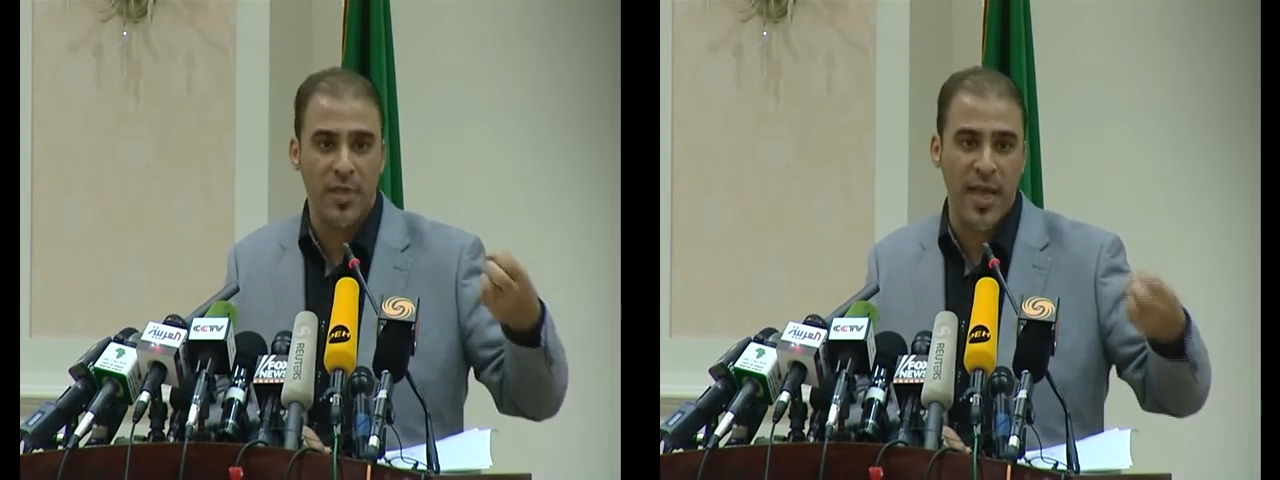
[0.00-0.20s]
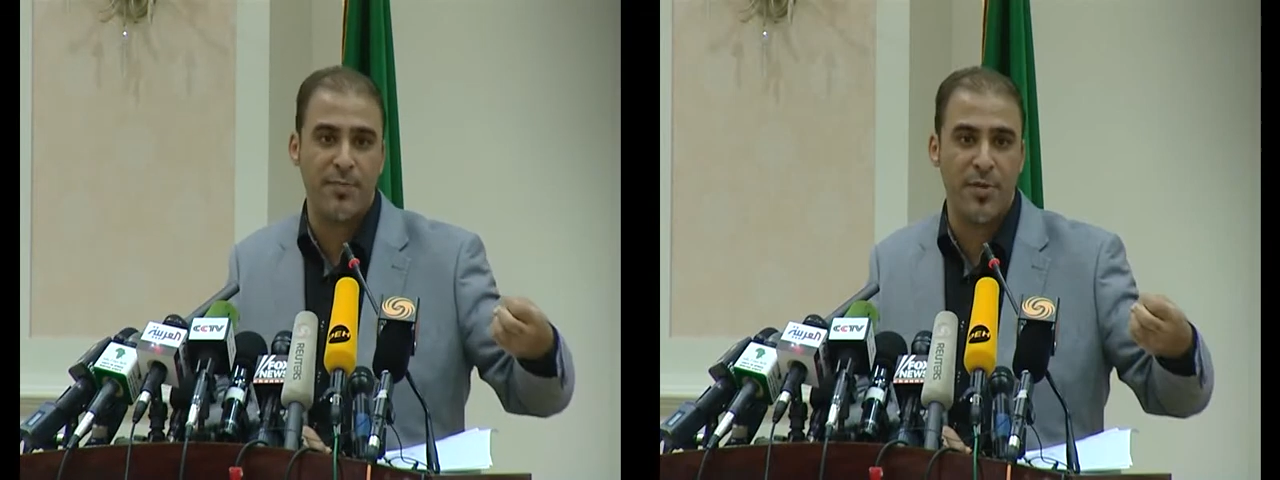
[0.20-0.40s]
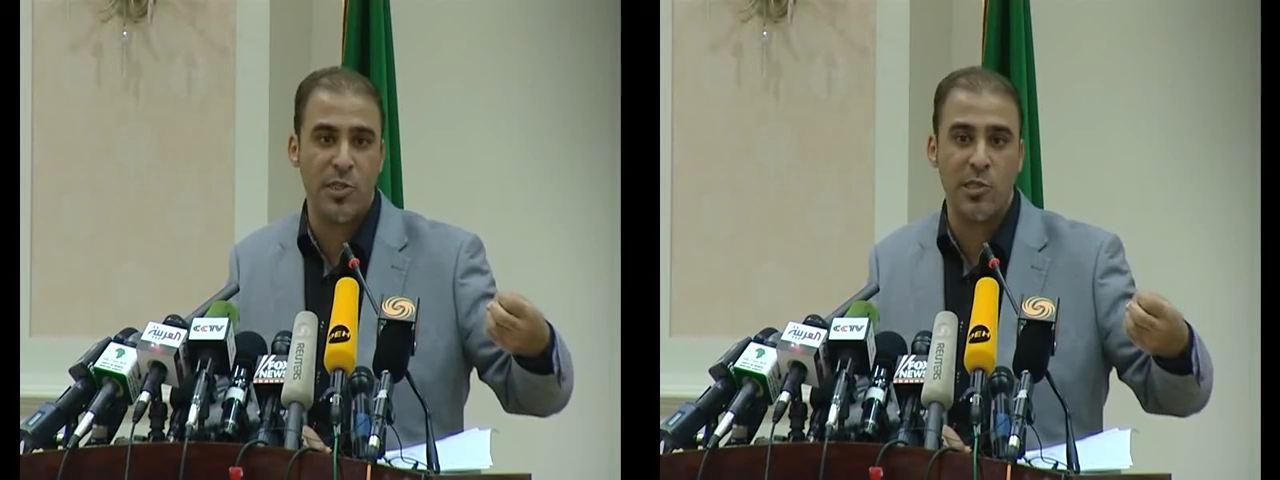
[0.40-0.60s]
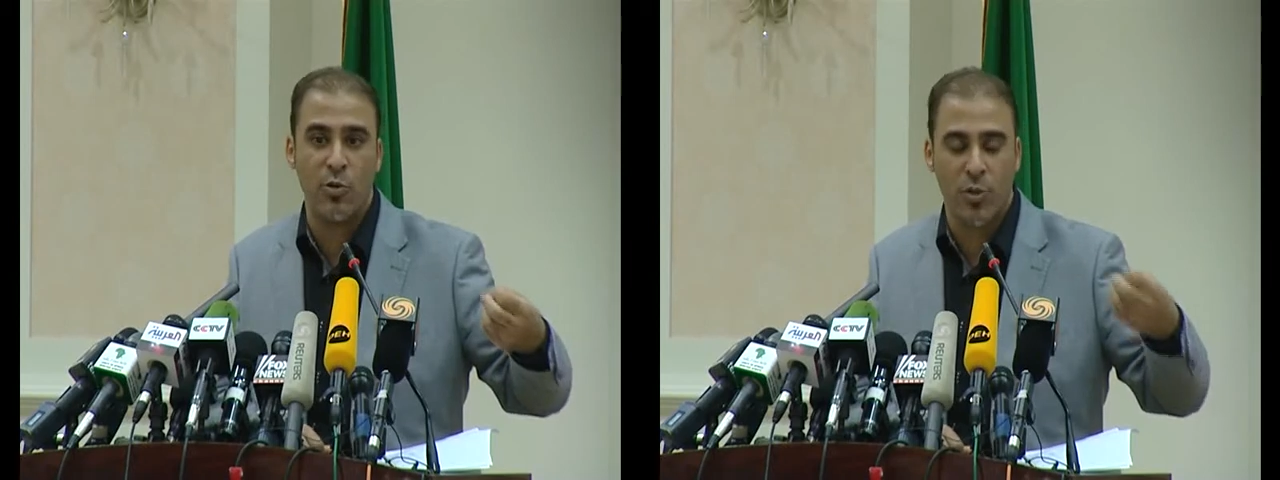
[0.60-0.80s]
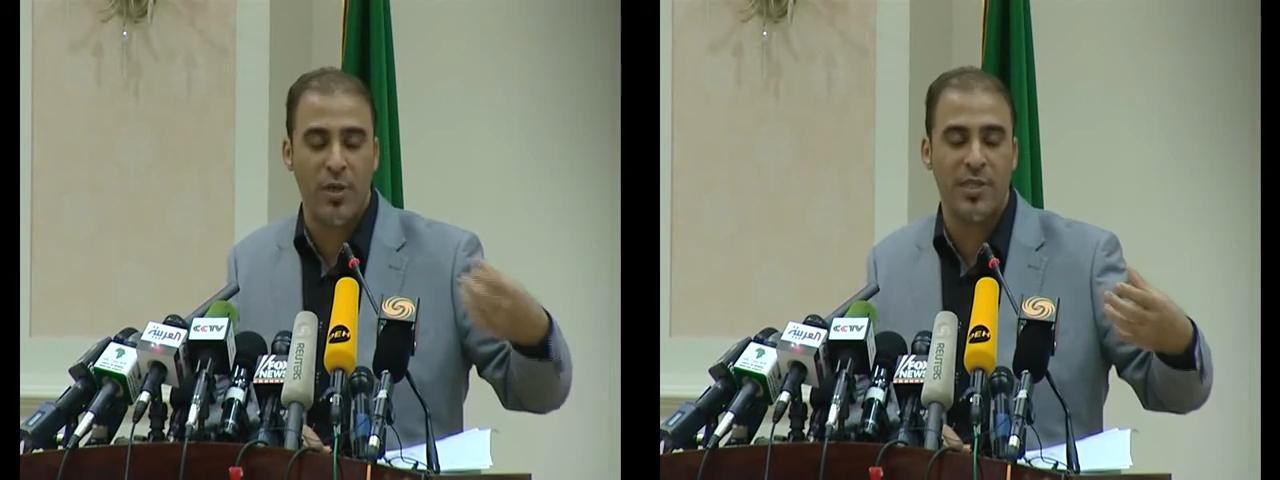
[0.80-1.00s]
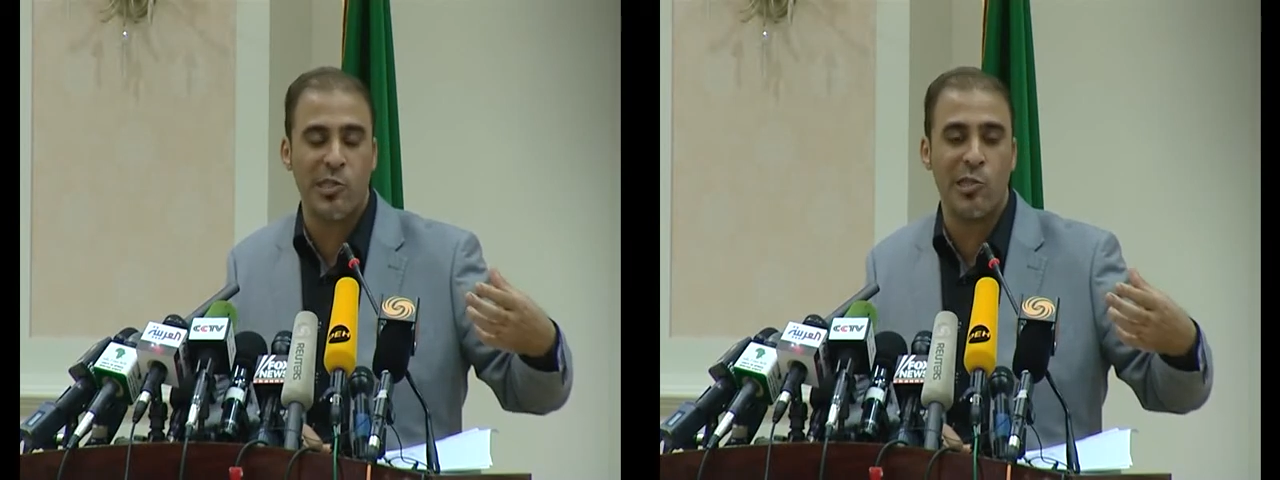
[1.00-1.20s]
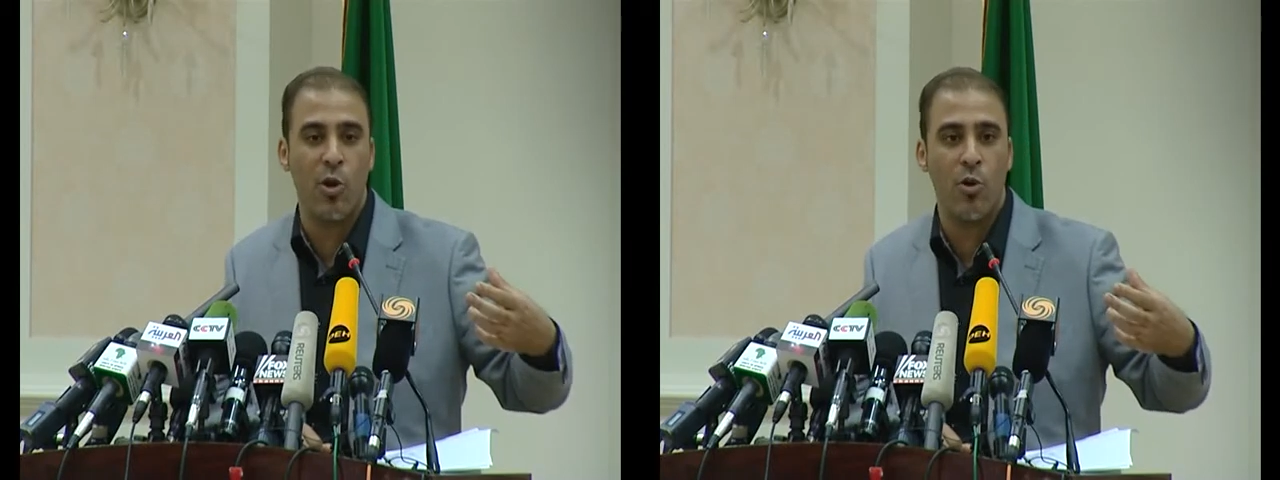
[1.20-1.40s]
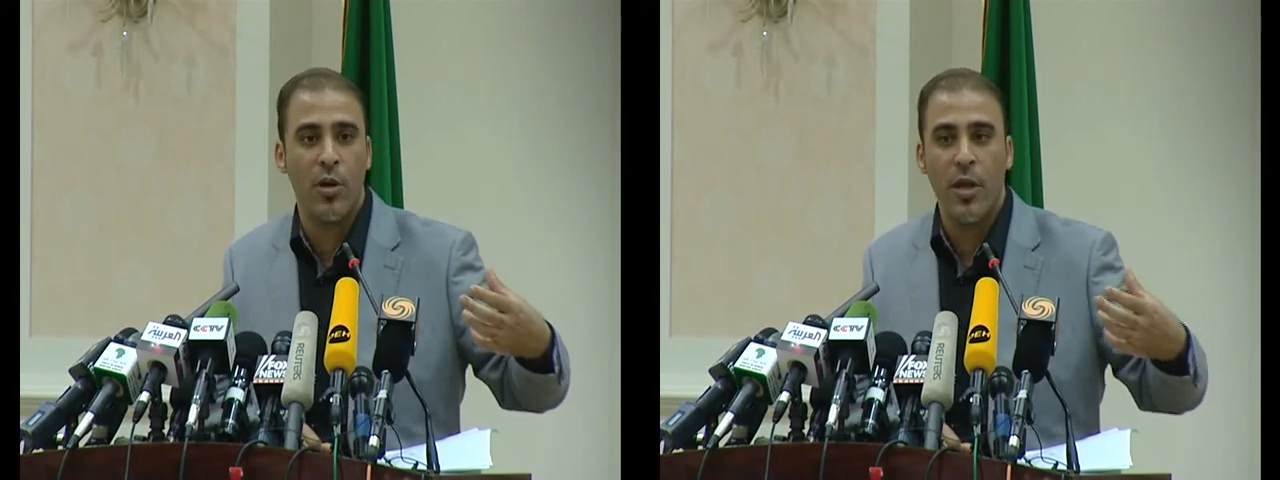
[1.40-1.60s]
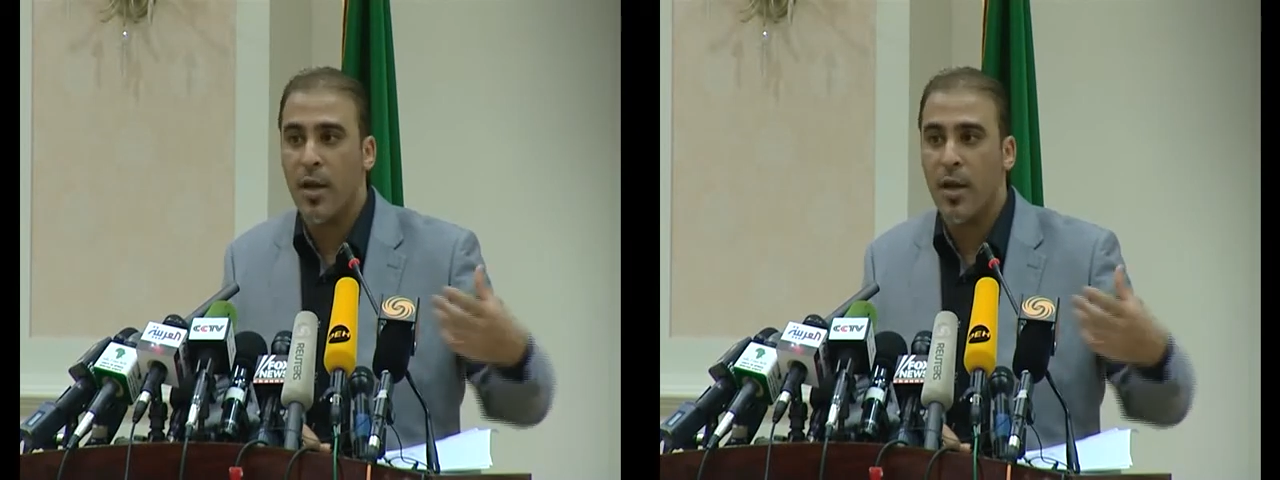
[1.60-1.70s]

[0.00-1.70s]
it was slow,